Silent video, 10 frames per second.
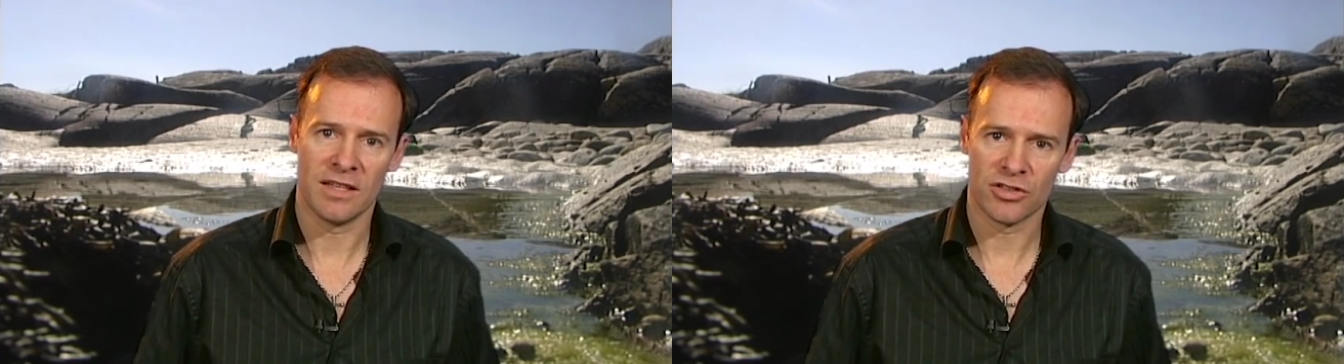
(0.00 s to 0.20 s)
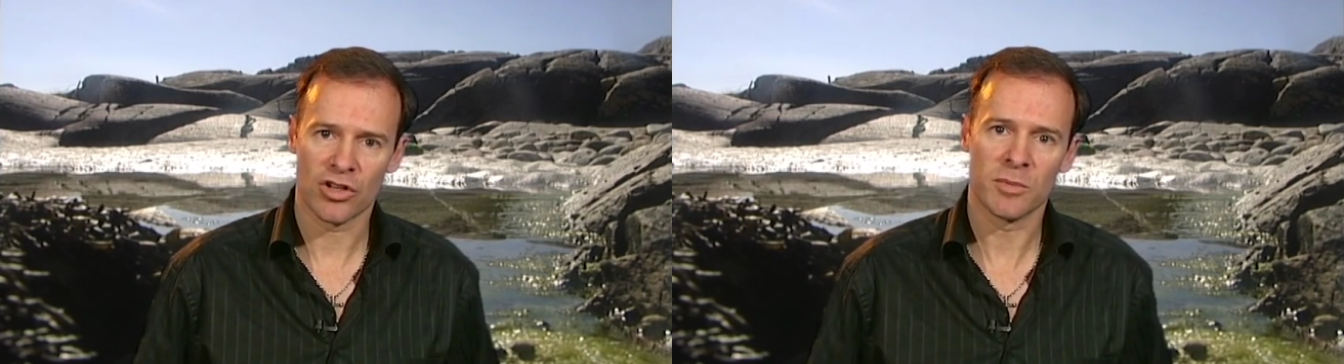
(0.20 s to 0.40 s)
the
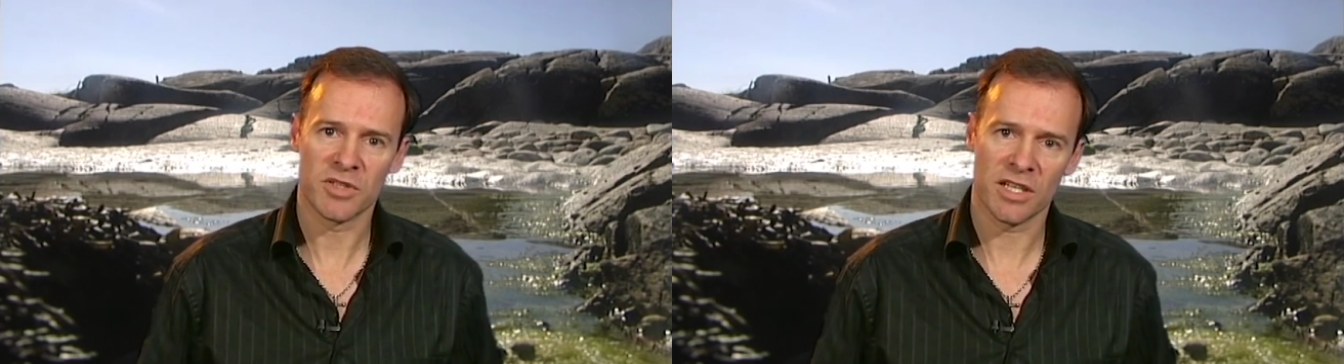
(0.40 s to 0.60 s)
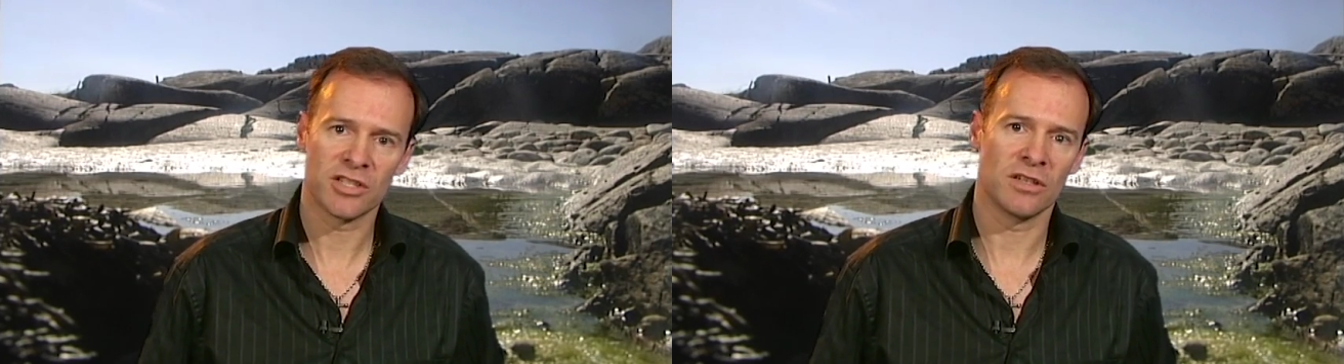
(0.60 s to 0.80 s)

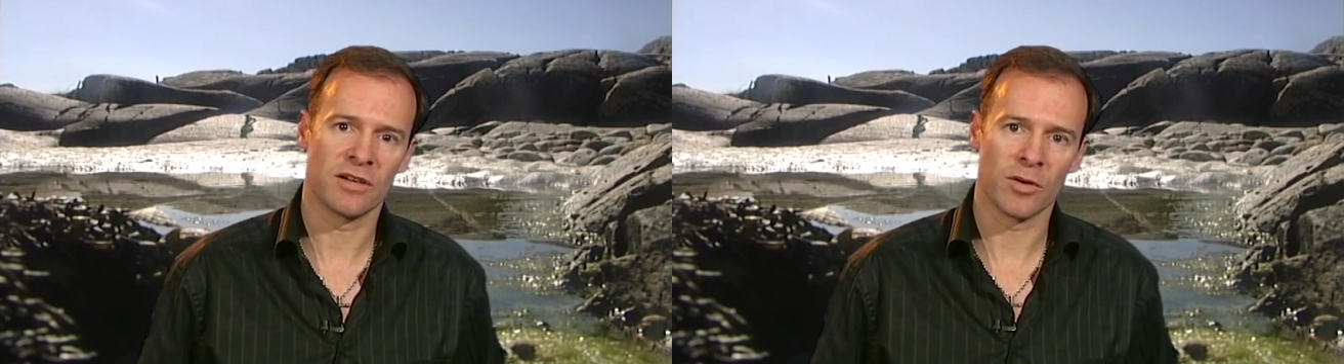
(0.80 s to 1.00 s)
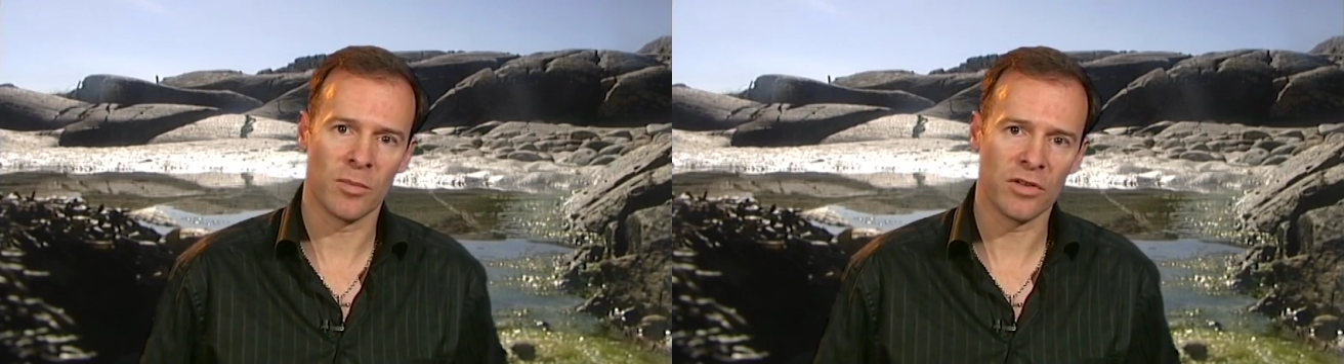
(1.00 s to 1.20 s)
interpretation
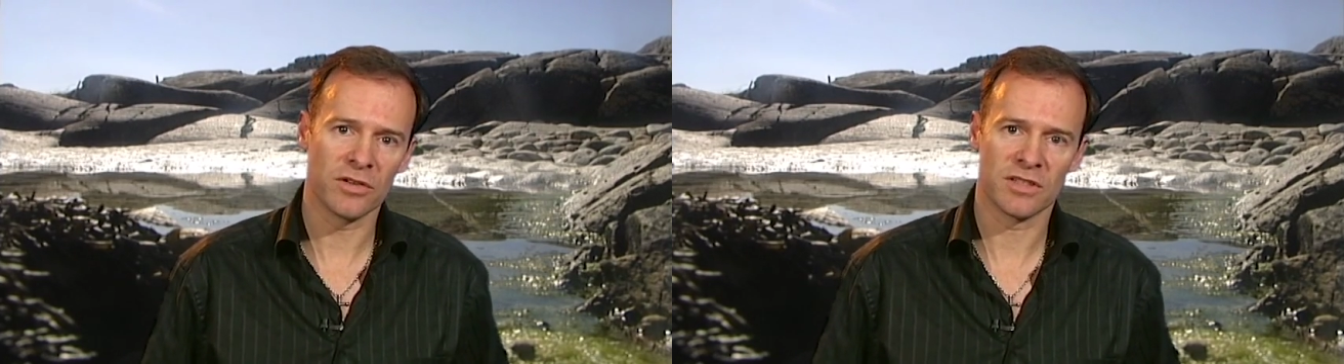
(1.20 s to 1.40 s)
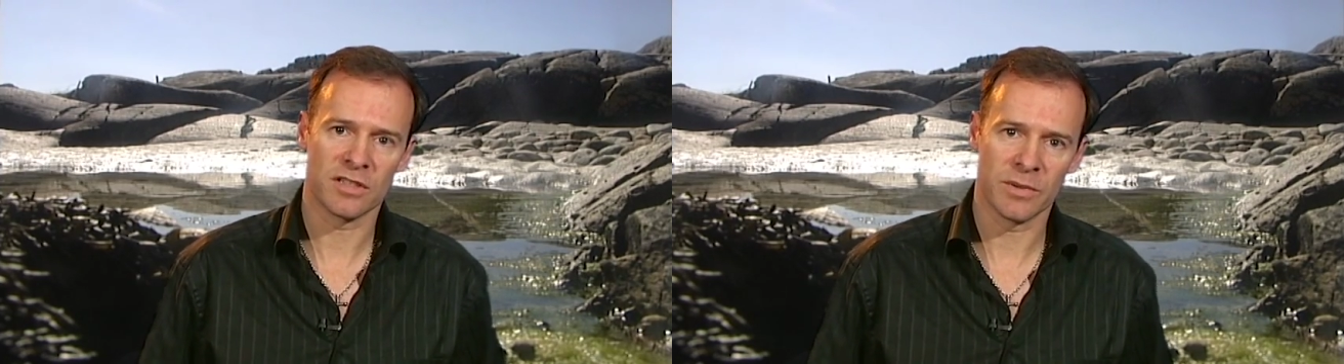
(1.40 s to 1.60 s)
of her
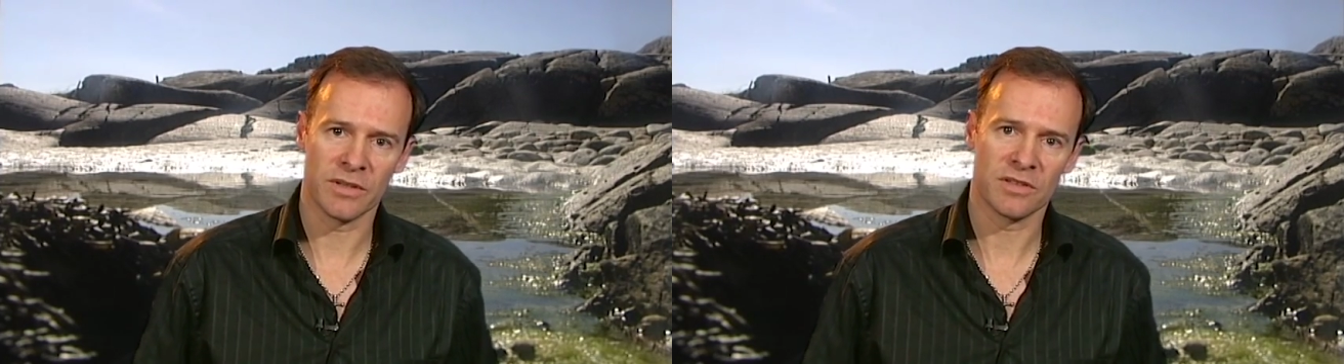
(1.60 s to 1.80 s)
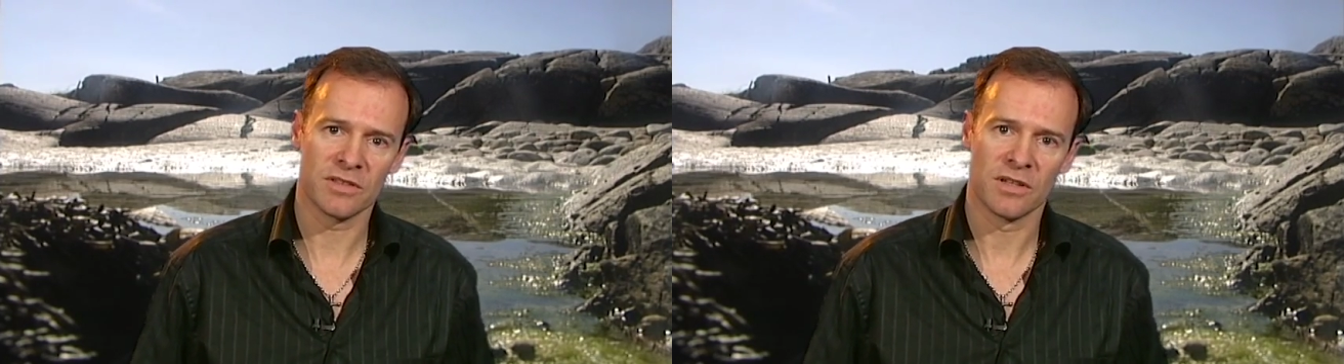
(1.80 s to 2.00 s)
mother's
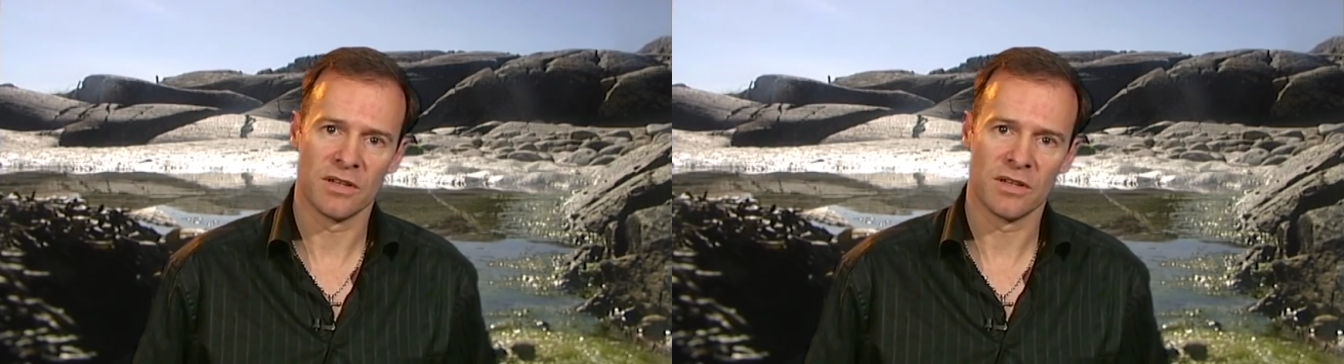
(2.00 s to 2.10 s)
experience,